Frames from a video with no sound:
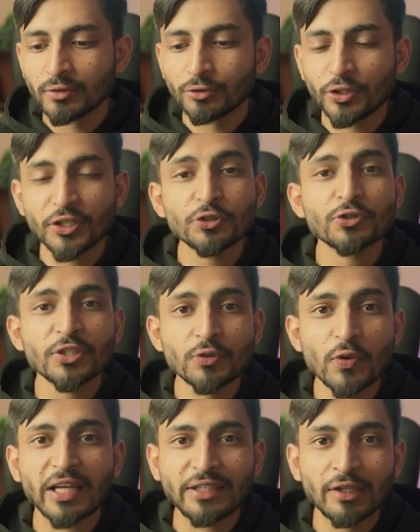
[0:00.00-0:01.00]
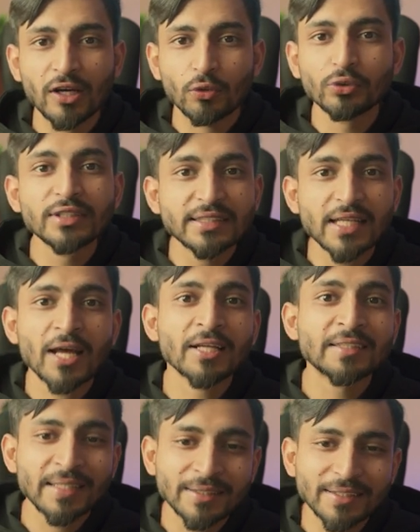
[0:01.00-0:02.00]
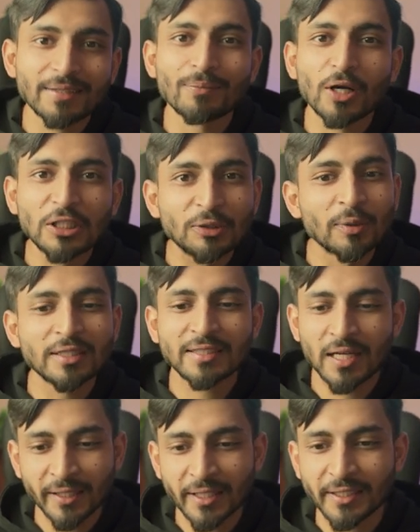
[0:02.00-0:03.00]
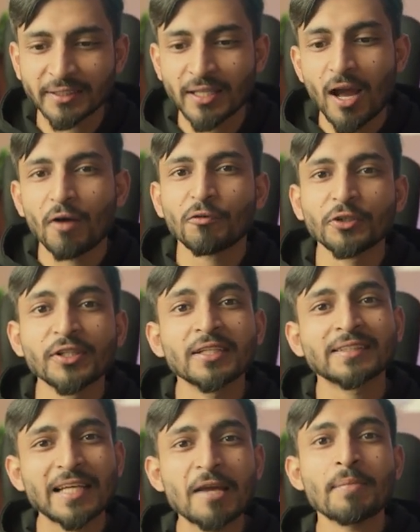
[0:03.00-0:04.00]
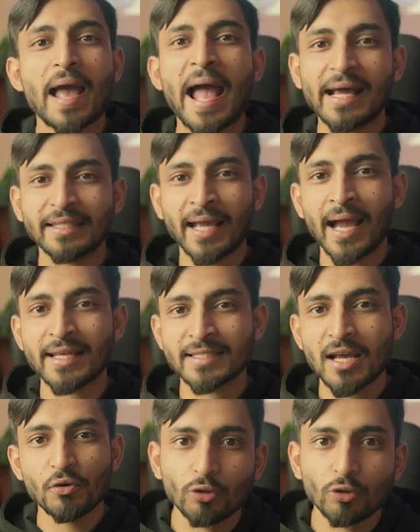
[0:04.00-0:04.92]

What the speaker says: 2021, we started testing multiple targetings for the same ad, guys.